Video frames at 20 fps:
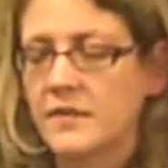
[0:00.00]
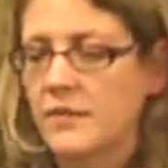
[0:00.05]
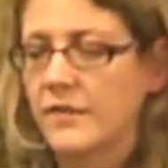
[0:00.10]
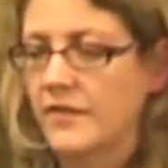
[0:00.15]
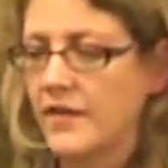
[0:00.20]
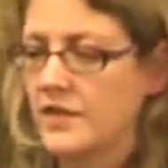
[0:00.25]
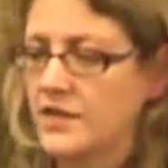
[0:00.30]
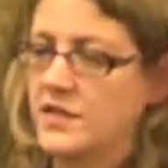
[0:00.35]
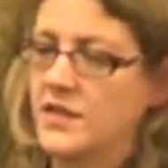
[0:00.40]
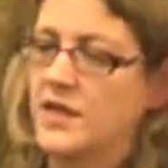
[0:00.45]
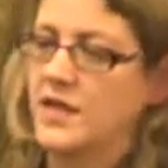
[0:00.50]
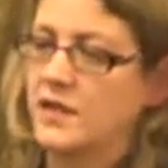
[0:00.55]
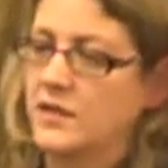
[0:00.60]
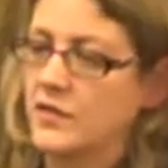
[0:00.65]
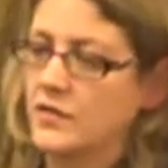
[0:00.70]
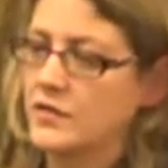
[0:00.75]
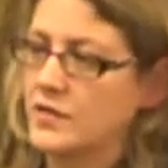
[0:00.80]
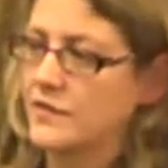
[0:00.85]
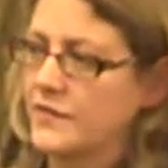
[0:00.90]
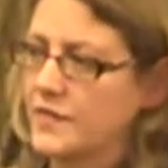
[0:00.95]
And we've actually had
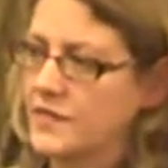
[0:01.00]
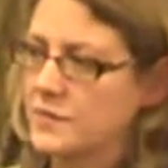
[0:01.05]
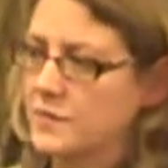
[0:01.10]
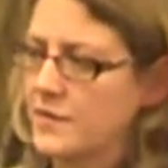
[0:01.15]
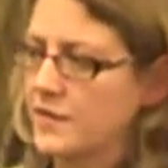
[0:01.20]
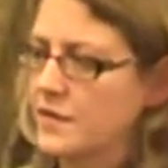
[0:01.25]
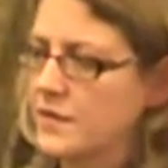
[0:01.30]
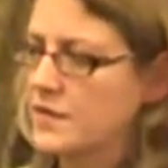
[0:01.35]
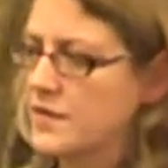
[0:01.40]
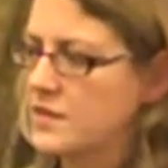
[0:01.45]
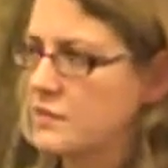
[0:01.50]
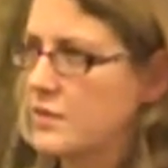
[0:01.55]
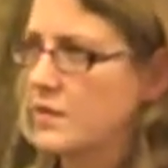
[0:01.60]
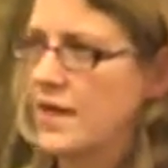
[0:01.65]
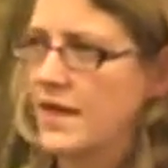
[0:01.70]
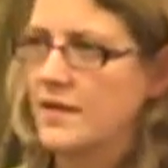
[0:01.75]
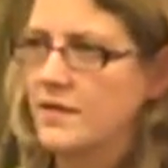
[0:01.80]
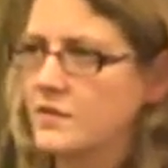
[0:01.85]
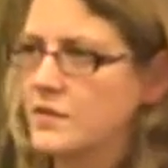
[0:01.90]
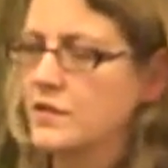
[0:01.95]
lots of experiences
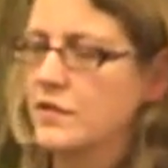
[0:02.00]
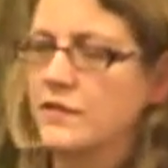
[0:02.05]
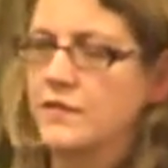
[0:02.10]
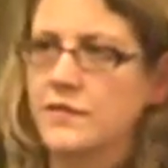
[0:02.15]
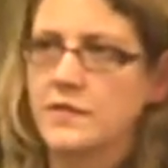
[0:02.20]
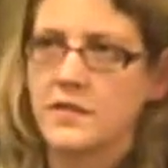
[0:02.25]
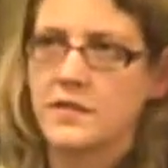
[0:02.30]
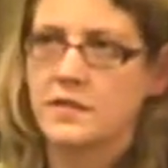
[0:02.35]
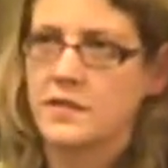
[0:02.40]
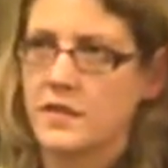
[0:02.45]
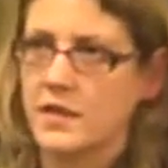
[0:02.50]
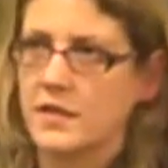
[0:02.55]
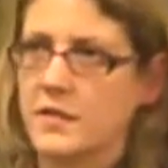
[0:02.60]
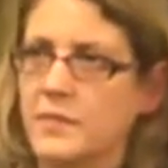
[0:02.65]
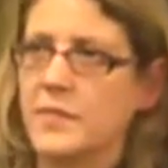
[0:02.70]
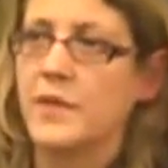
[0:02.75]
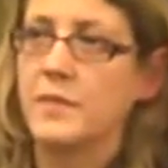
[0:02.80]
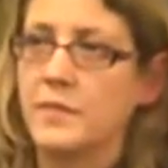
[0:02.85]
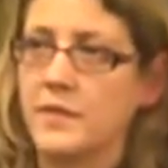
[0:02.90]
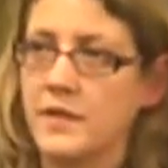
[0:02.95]
with housing officers and
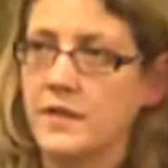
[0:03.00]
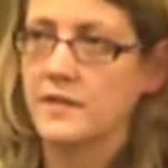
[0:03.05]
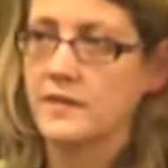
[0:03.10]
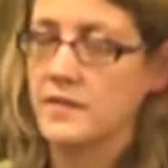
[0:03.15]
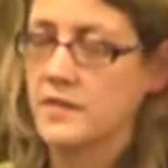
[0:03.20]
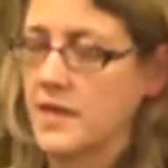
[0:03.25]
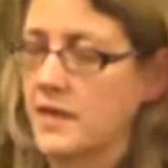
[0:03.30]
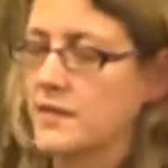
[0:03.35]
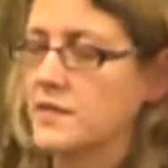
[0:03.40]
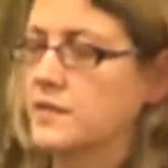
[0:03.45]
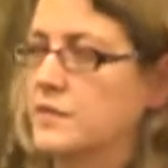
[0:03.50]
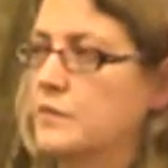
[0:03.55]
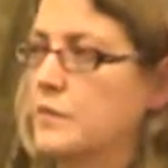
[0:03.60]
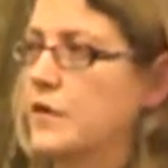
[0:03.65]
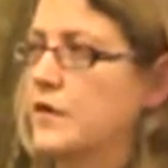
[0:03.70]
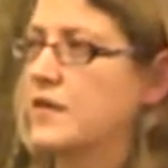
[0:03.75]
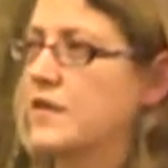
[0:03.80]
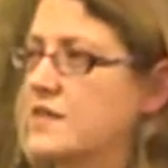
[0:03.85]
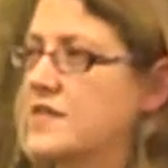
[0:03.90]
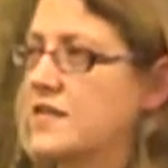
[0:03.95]
other public sector
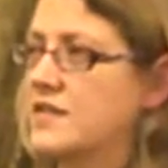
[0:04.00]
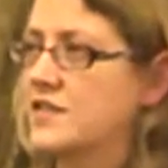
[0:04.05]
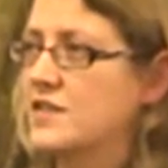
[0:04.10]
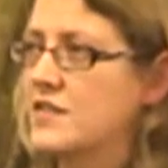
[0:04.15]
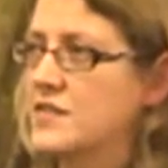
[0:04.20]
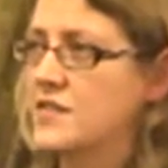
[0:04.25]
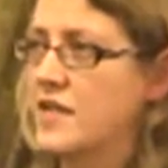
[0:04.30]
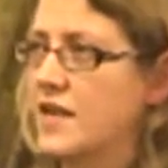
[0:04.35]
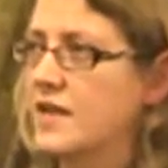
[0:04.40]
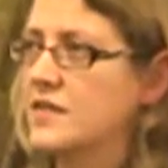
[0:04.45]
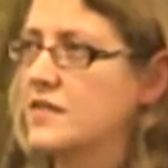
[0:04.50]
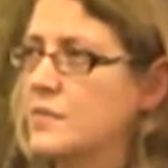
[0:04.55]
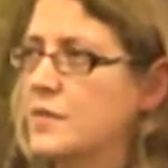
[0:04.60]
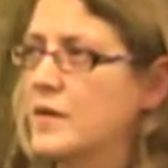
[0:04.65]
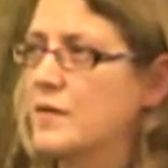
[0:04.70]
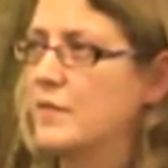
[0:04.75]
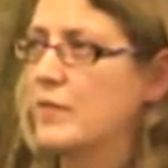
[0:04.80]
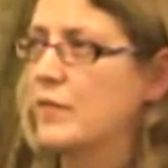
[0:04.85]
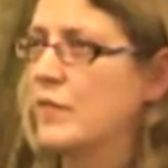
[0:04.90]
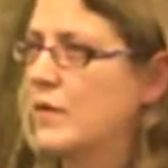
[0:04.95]
workers actually saying to
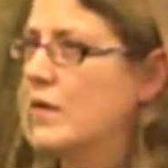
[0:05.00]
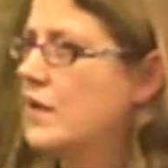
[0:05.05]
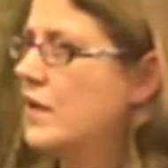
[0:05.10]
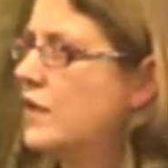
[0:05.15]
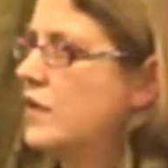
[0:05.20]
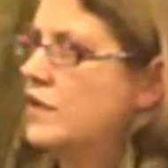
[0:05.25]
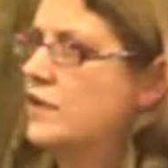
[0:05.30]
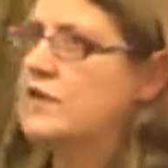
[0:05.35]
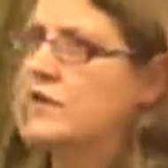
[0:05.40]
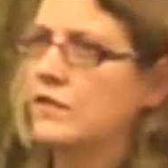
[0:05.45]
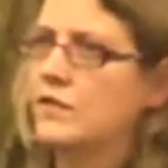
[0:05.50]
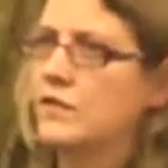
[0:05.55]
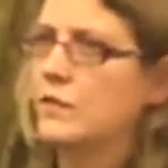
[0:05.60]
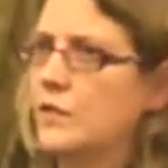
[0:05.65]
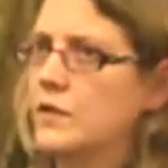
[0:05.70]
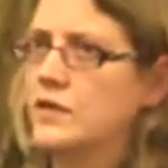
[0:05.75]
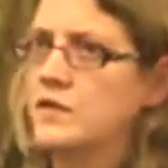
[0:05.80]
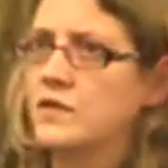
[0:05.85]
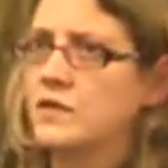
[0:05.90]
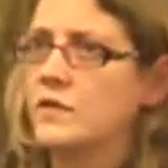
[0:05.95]
people, you
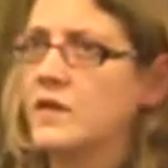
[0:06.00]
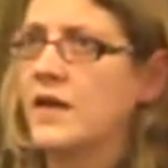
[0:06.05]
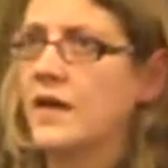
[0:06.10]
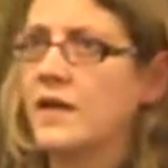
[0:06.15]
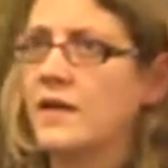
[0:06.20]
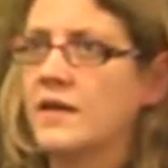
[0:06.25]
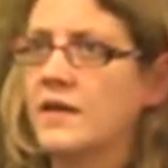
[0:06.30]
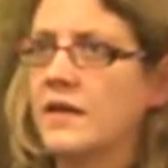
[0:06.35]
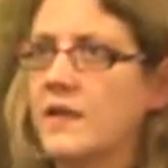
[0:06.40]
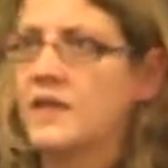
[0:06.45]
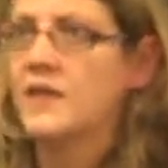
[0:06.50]
don't want to do that.